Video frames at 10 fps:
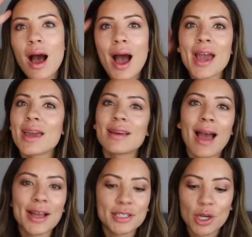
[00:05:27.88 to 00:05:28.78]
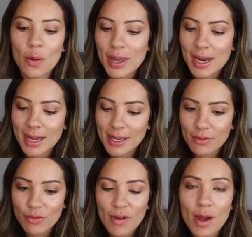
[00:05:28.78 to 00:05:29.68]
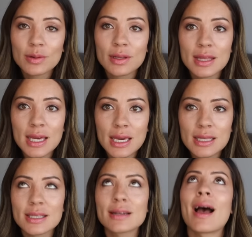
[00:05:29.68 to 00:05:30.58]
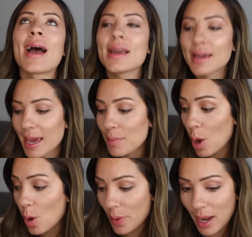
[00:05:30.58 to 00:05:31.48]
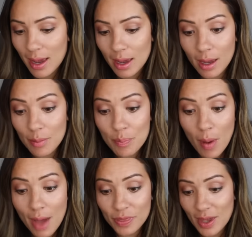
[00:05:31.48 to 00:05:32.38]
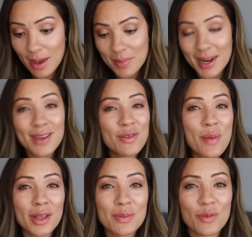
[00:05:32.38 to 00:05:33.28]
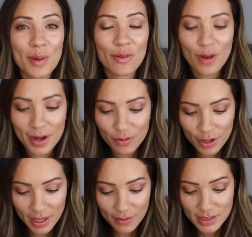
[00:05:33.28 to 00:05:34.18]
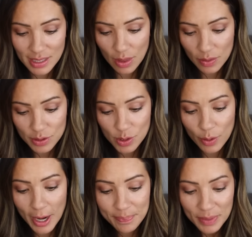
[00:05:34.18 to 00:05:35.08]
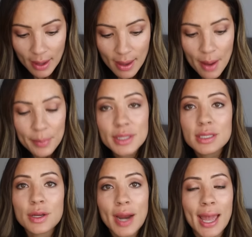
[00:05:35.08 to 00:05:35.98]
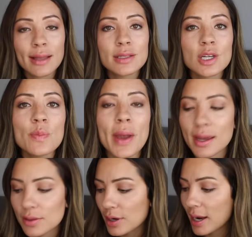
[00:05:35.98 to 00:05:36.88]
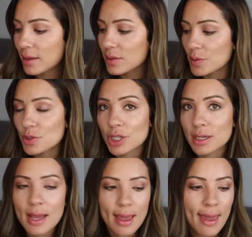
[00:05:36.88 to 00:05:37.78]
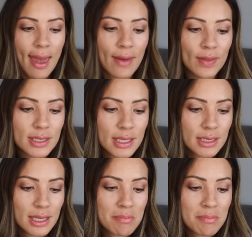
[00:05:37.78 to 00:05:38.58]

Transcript: I had to go in and I found these and I came home and I bought them and I even bought them for my friend for a gift because I thought they were so great. But this is their hand soap and their hand lotion and this is the